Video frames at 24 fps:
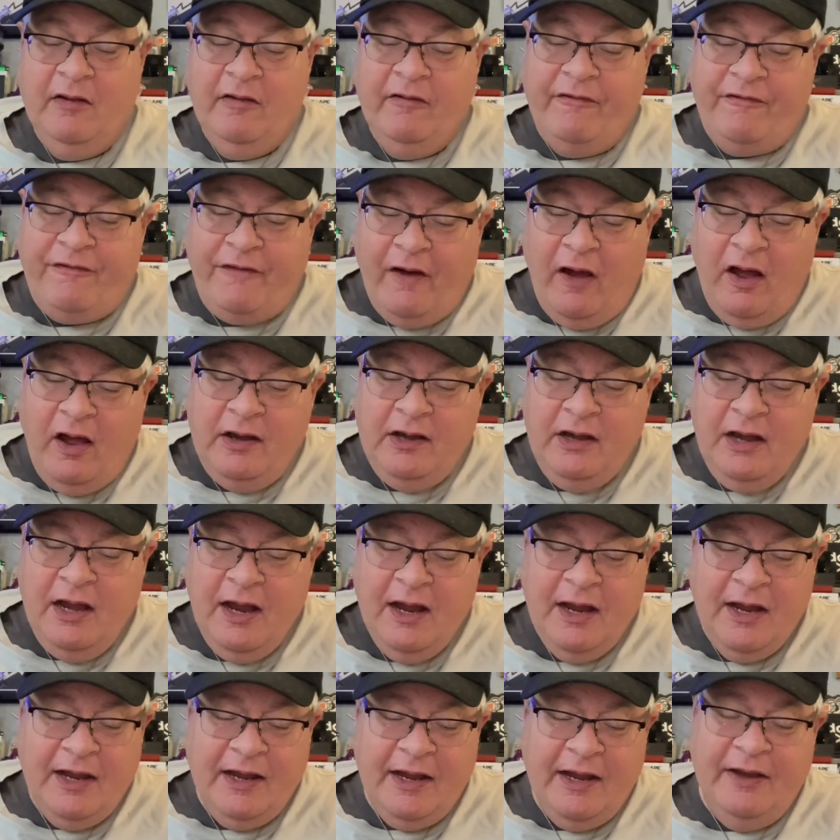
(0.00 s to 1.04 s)
Fun
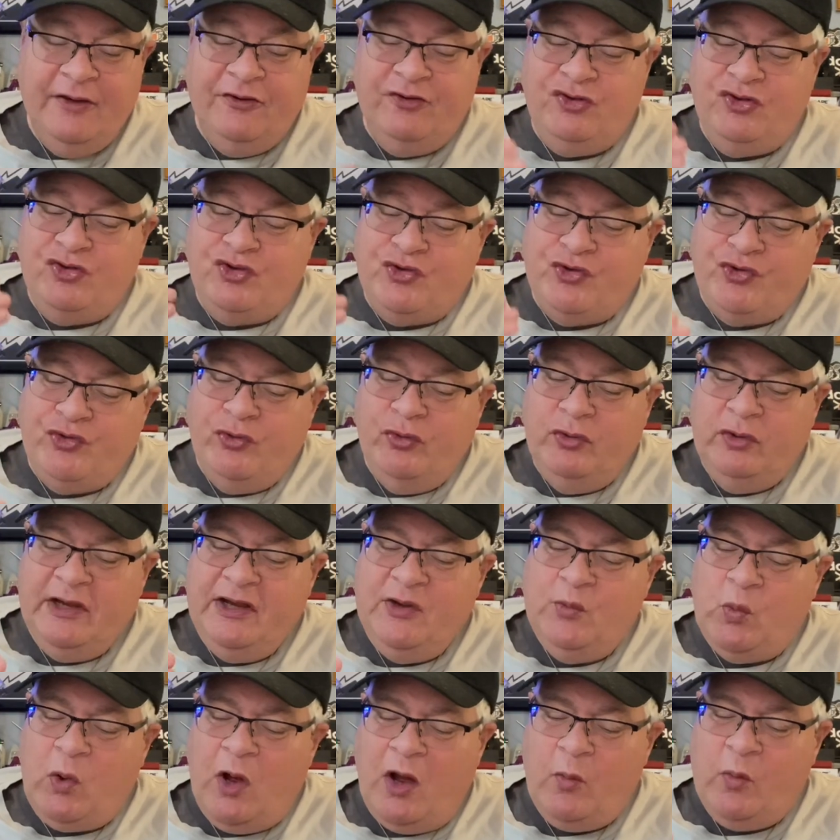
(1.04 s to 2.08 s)
is truly
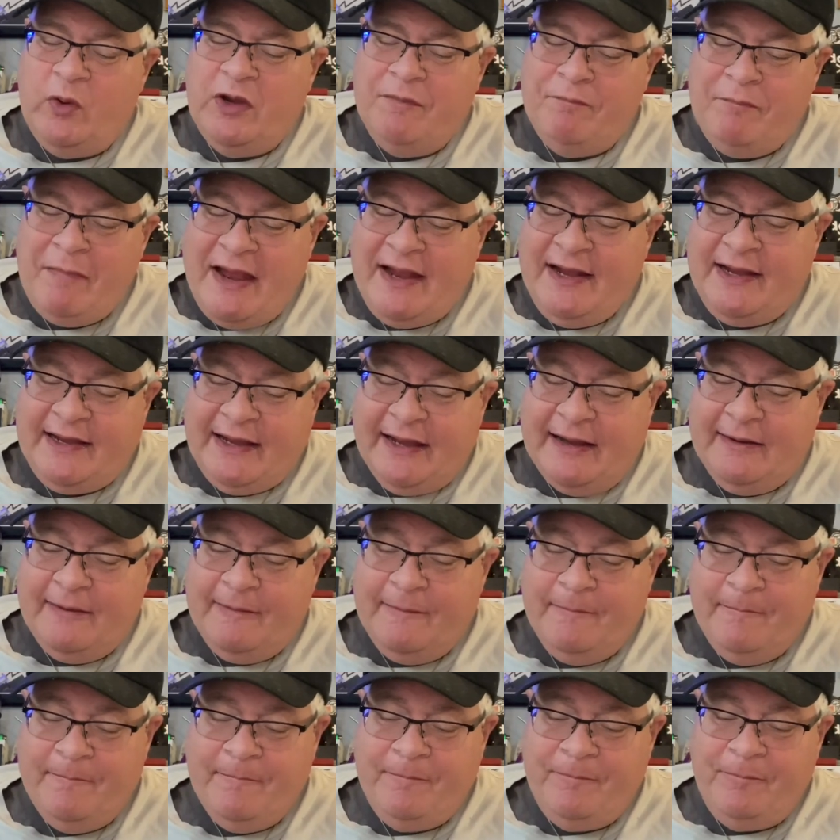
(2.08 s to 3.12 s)
what we make it.
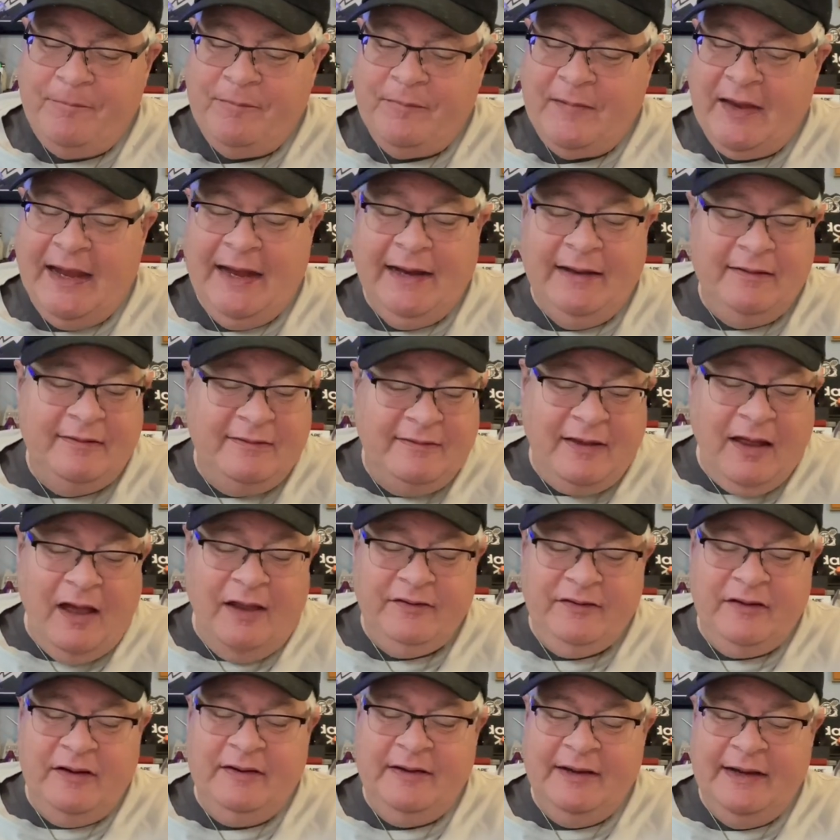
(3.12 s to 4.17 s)
It
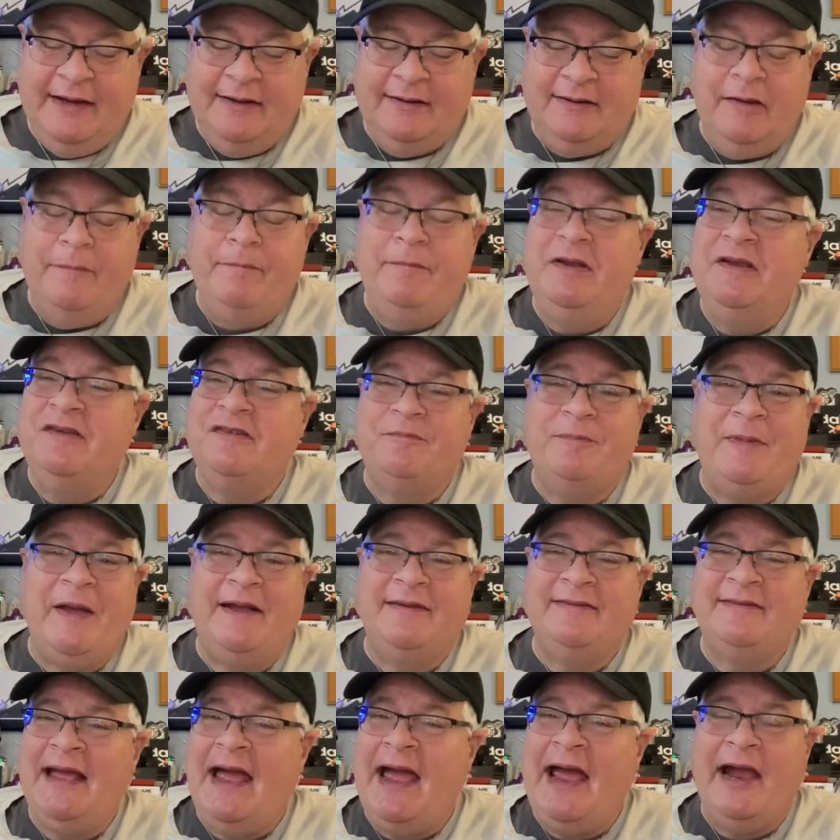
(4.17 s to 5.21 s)
doesn't need to be
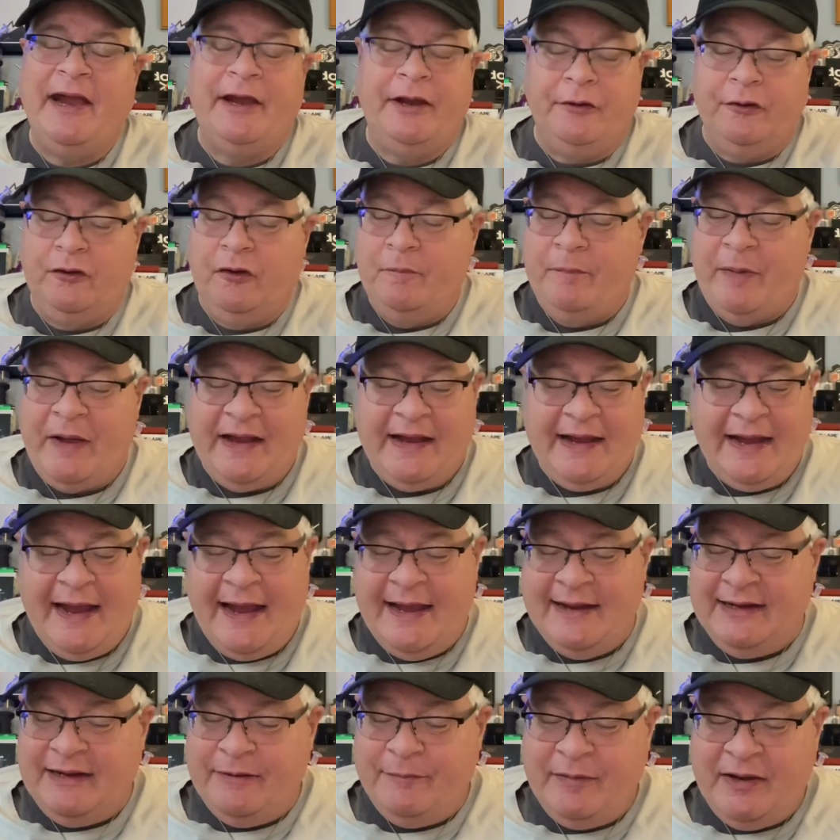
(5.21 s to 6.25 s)
spectacular by
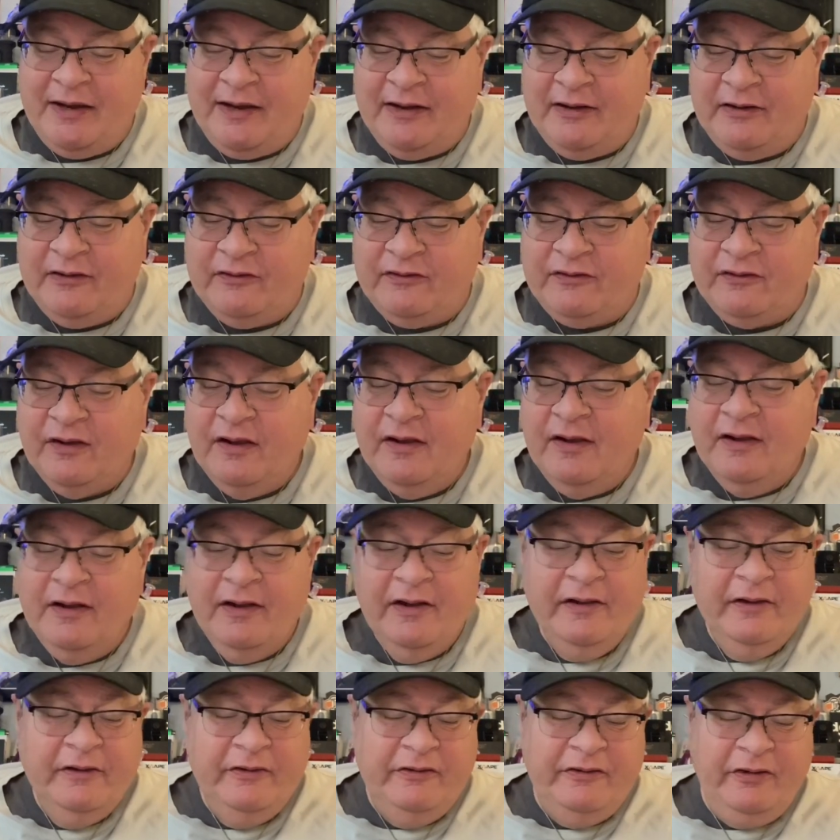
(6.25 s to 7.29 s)
any means.
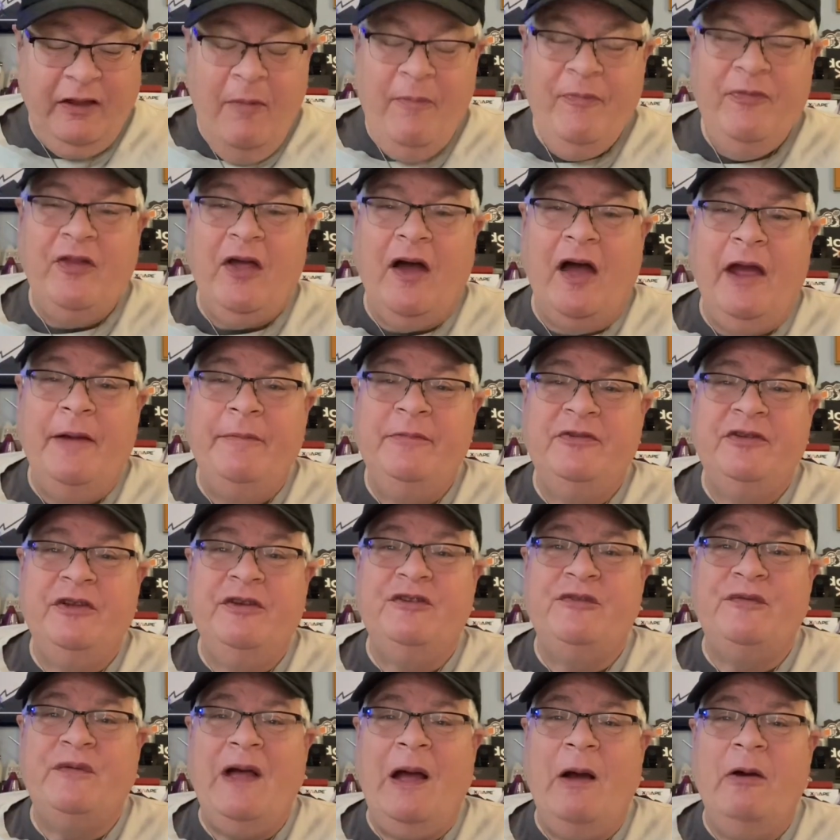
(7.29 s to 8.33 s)
Sometimes
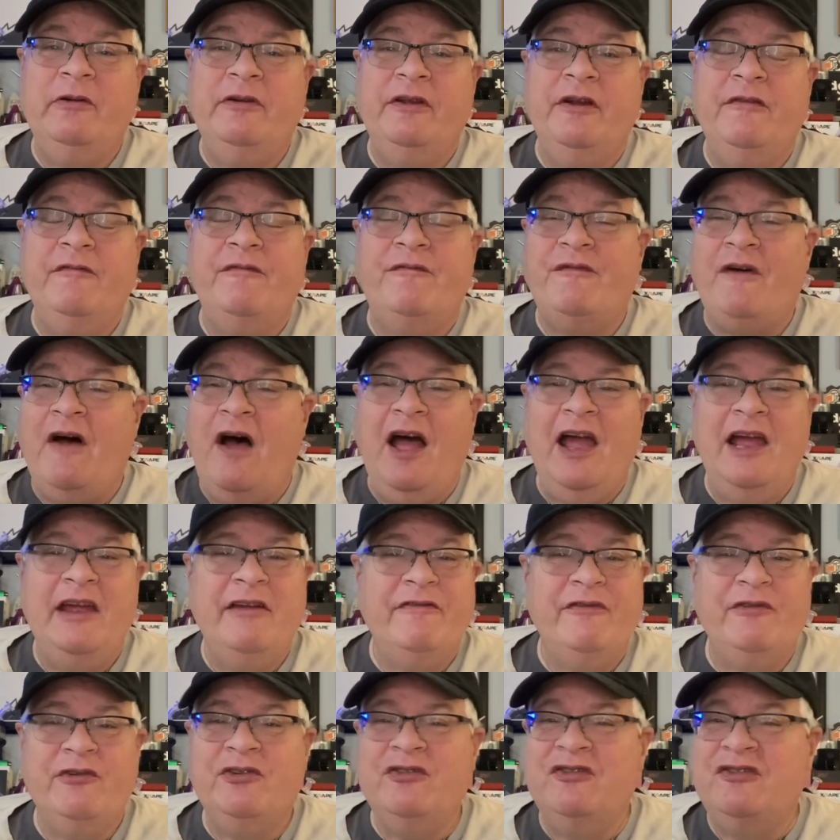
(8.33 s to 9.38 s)
it's found in
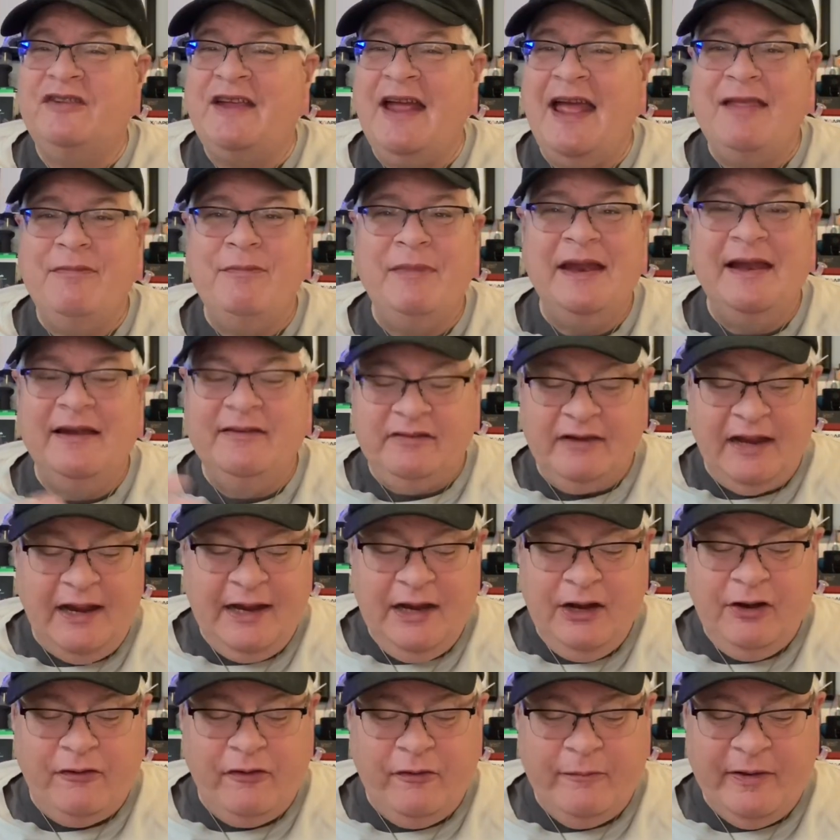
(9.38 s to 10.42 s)
5 and 10 minutes
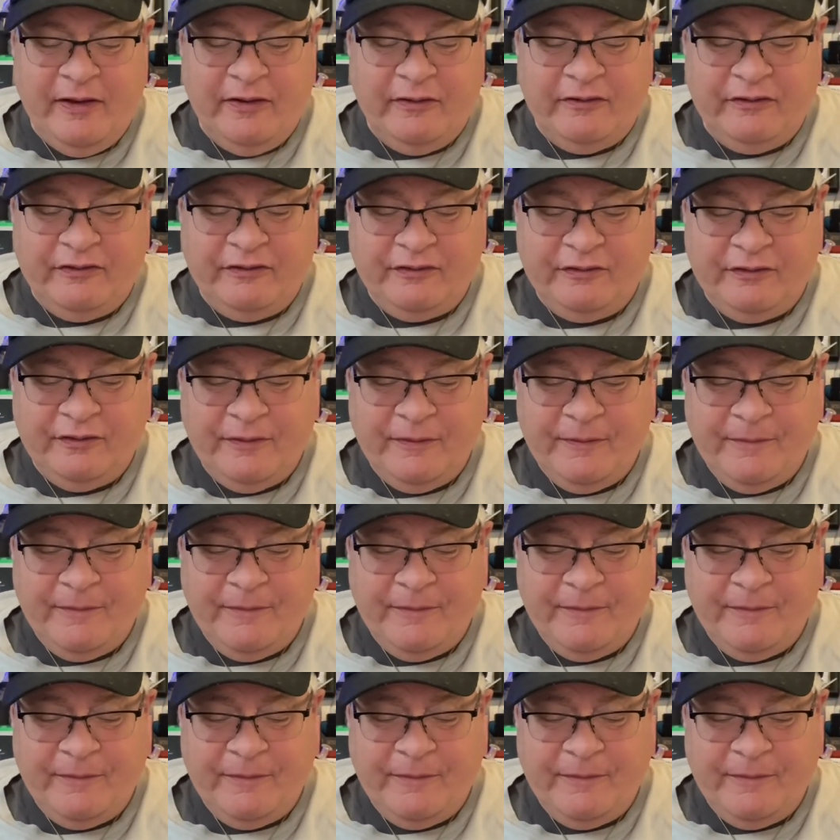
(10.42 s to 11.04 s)
increments.